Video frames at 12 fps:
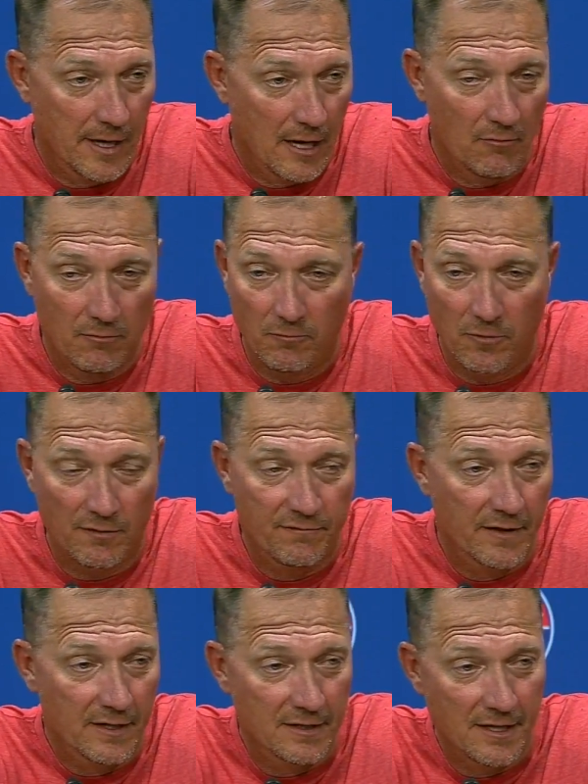how what
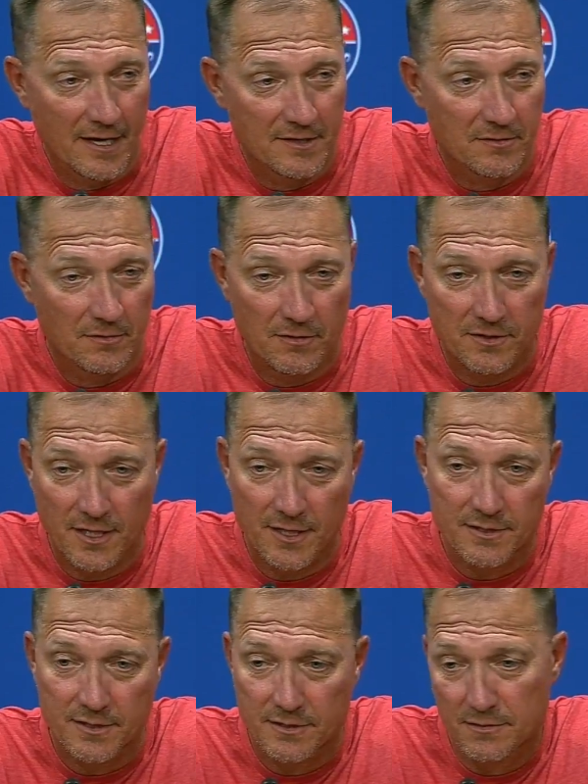effect it has on our
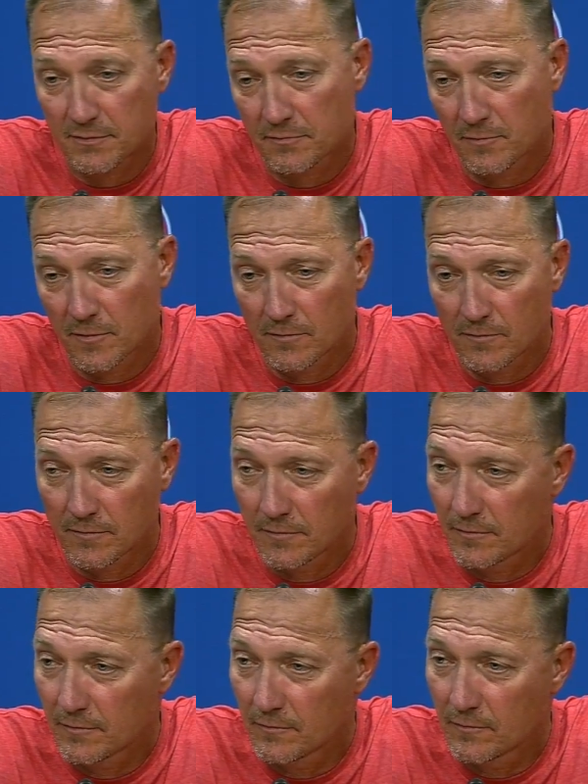chances? We're,
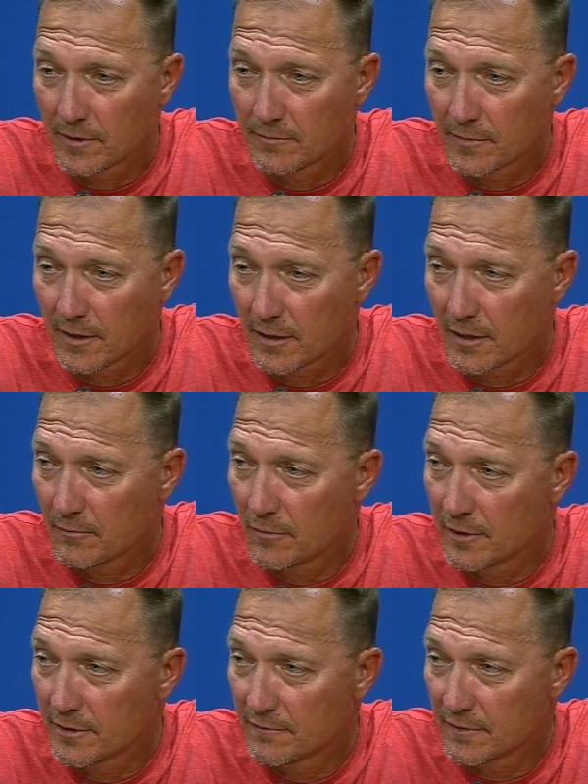we I
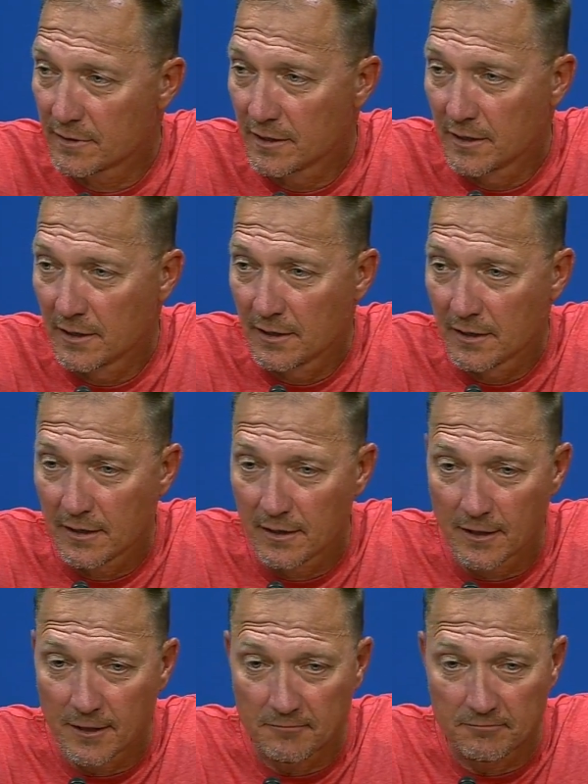believe that
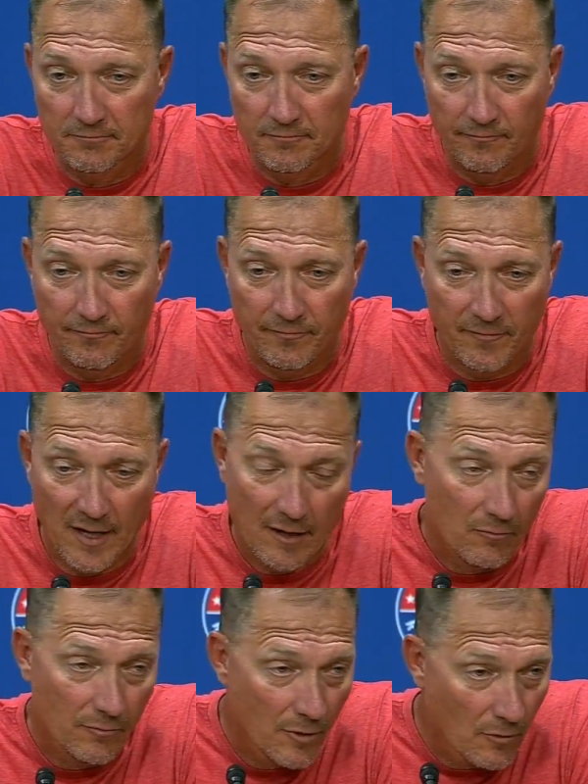um,
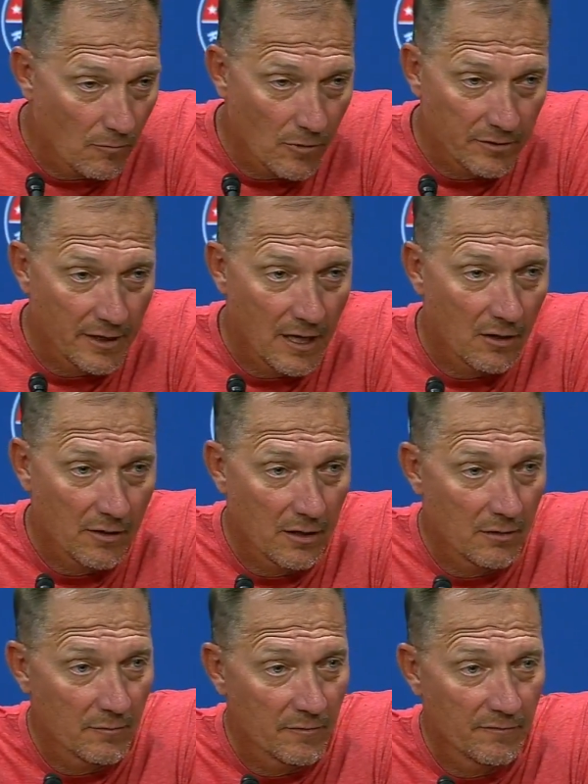I don't know what the
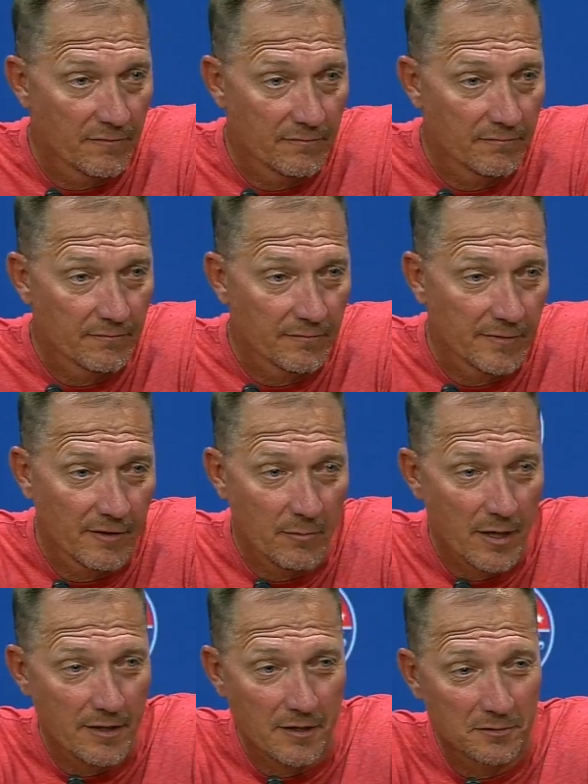outcome of
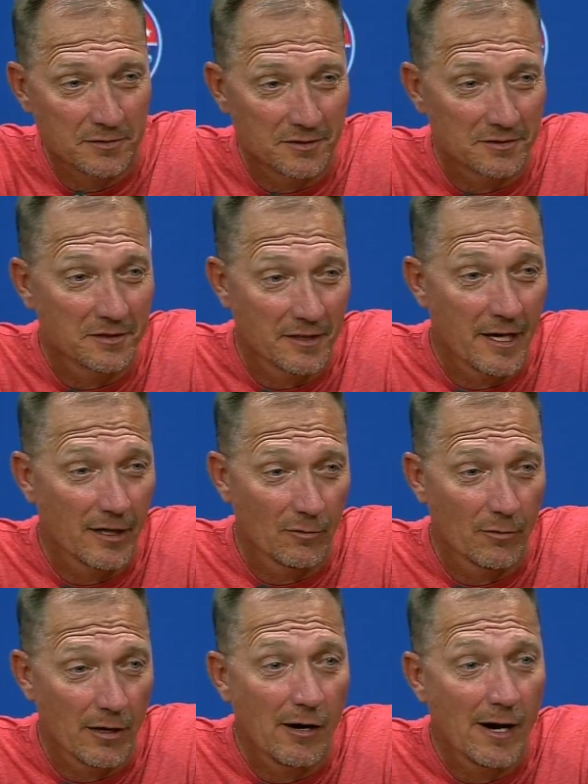everybody else is today. I
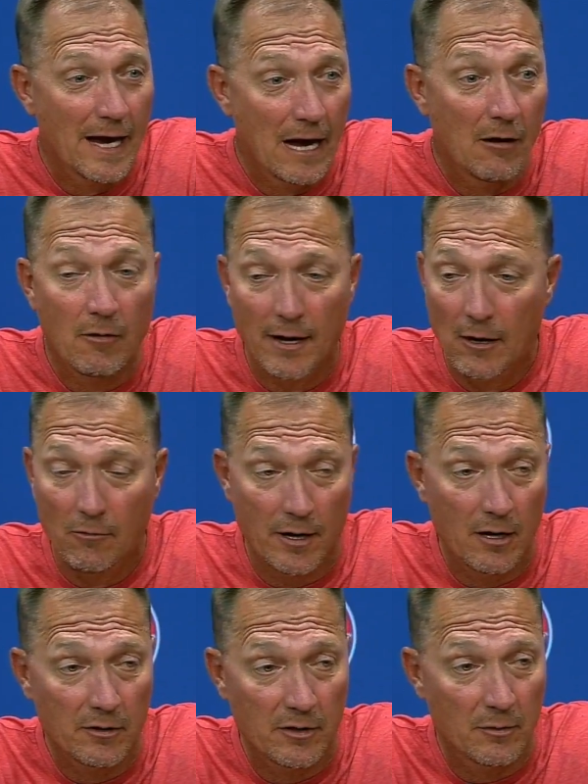know what our,
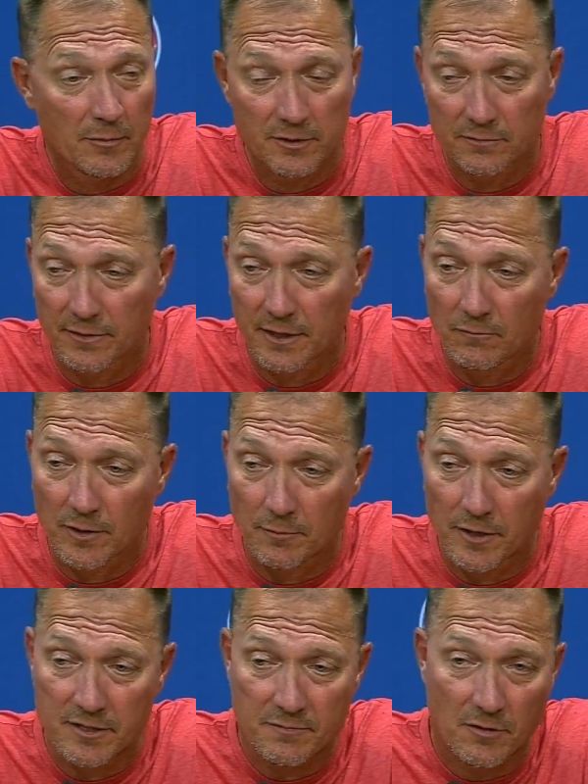our, outcome is. We didn't win
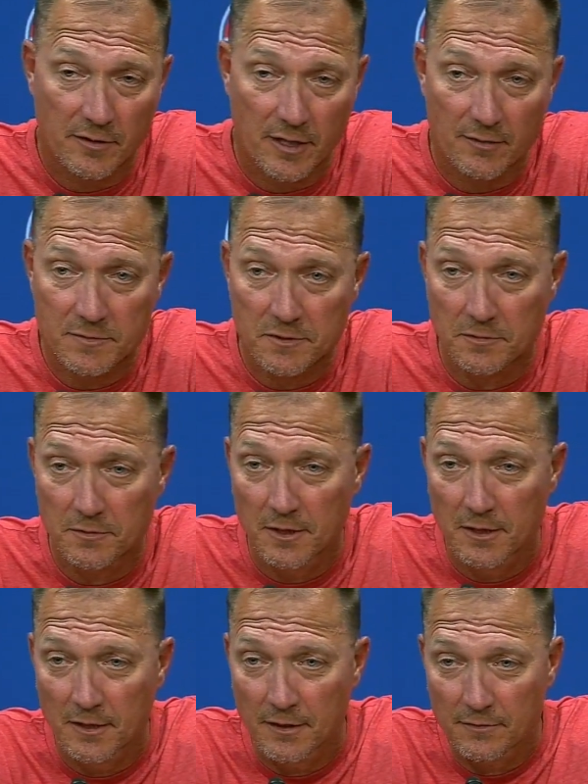a baseball game, so
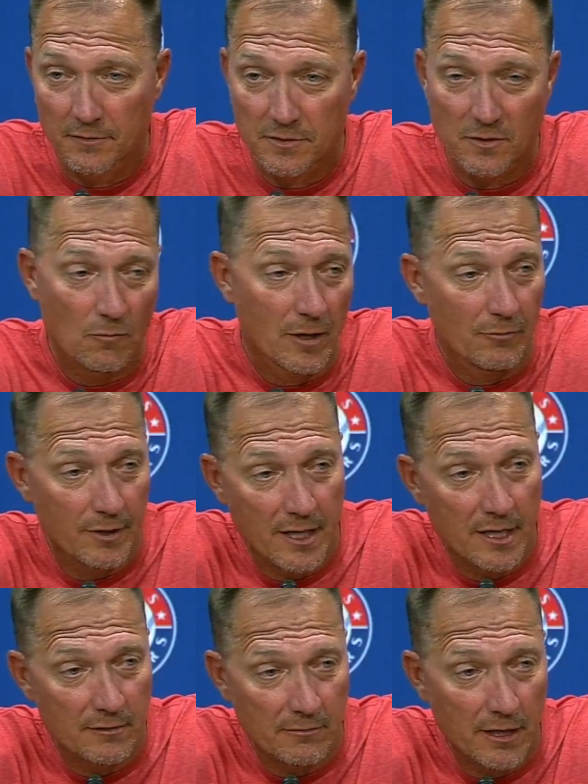there's no way we
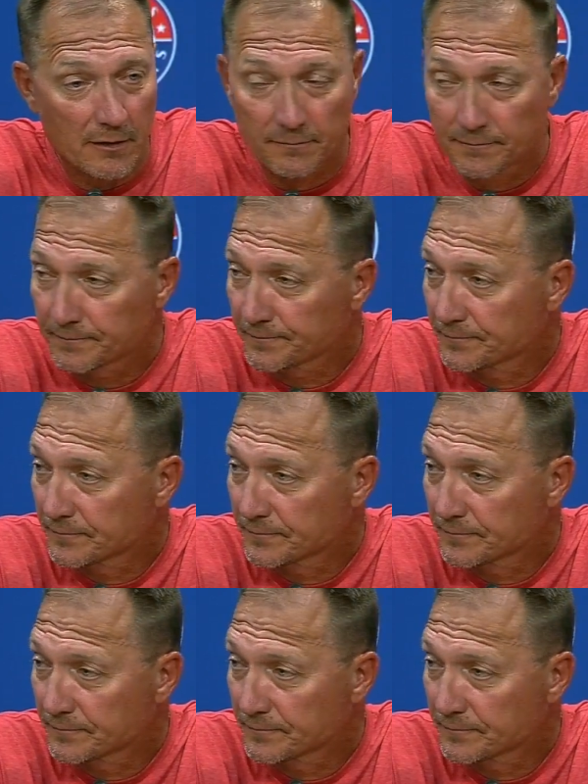gained ground.